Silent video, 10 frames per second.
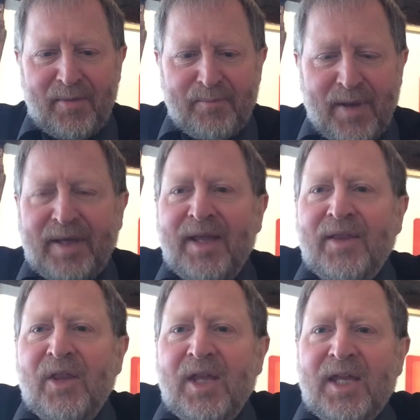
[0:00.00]

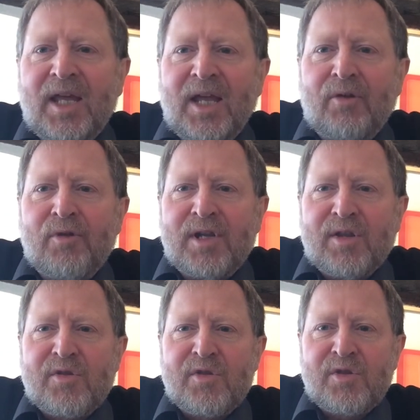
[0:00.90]
making the
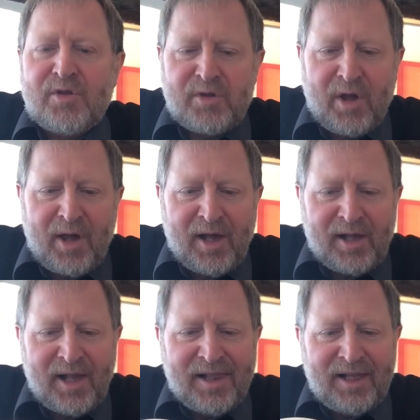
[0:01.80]
ingredients a
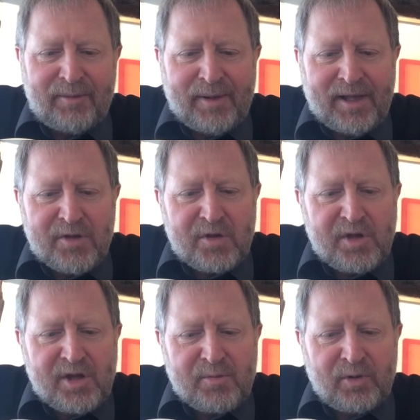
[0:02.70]
little bit less
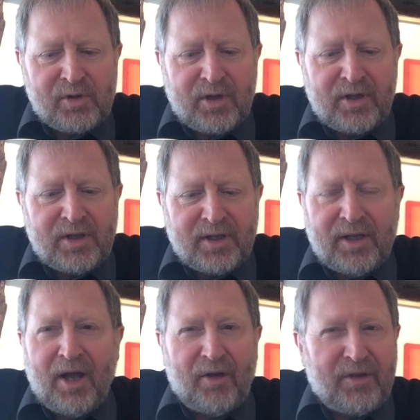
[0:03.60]
accessible than
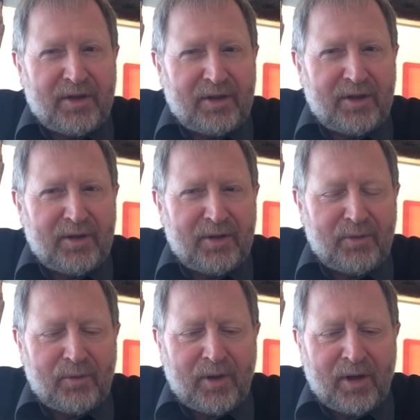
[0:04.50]
I think
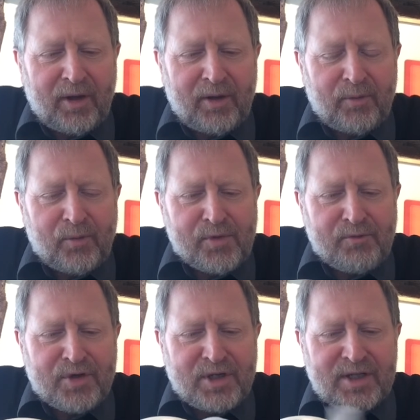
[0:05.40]
was
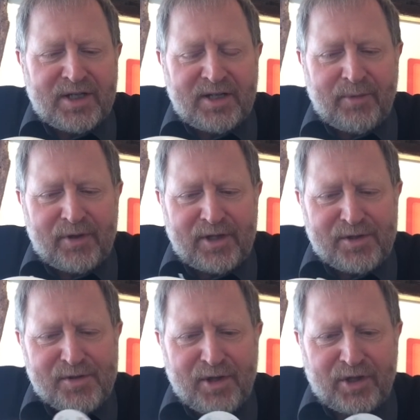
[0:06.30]
originally intended by the
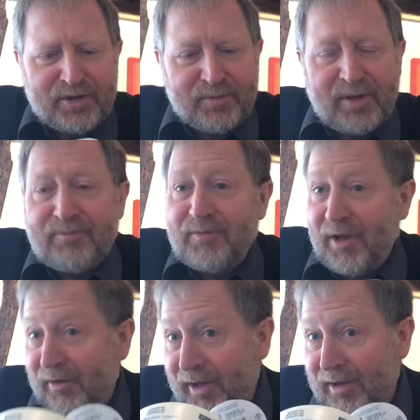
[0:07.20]
legislation, but they
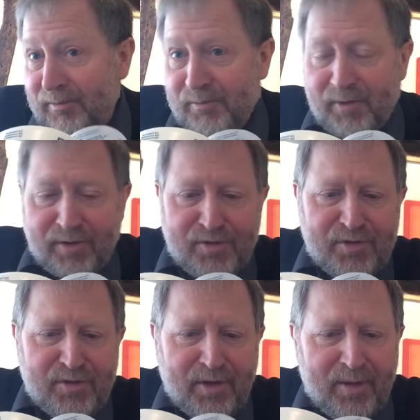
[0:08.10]
are there.
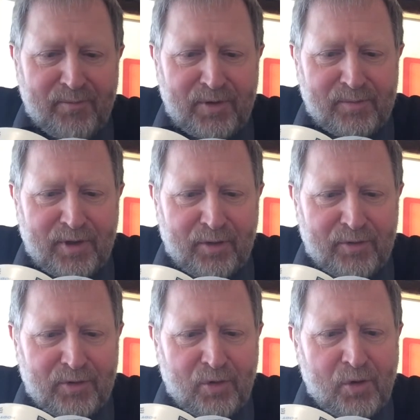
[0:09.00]
They're complying with
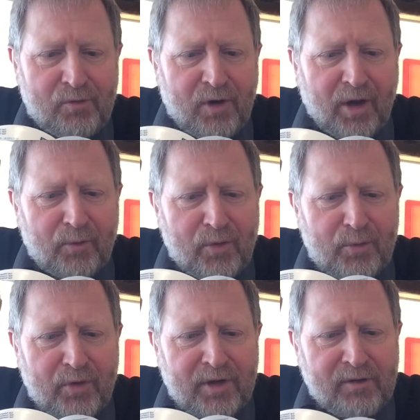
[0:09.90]
the law. Right,
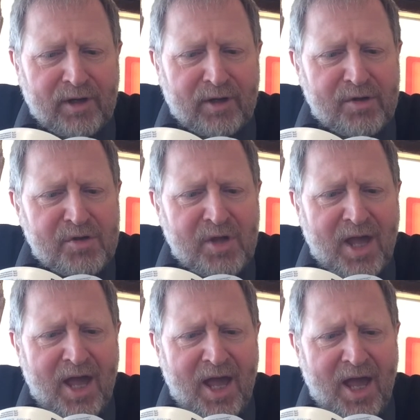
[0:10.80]
what are the ingredients?
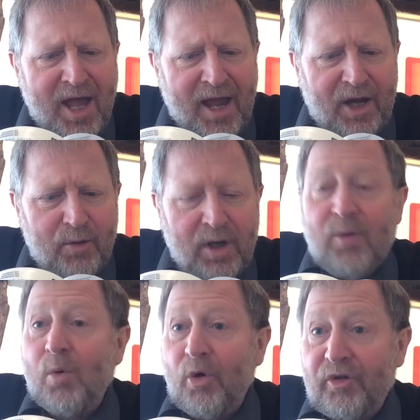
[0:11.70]
Aqua,
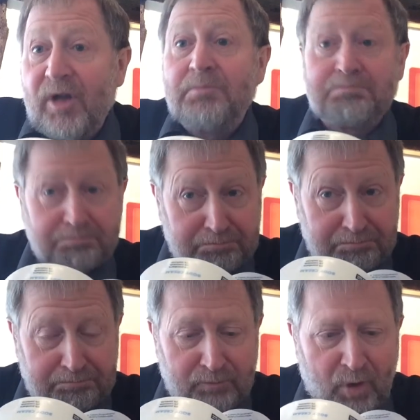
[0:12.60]
water,
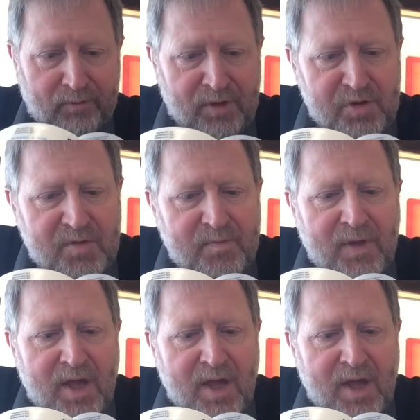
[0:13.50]
obvious.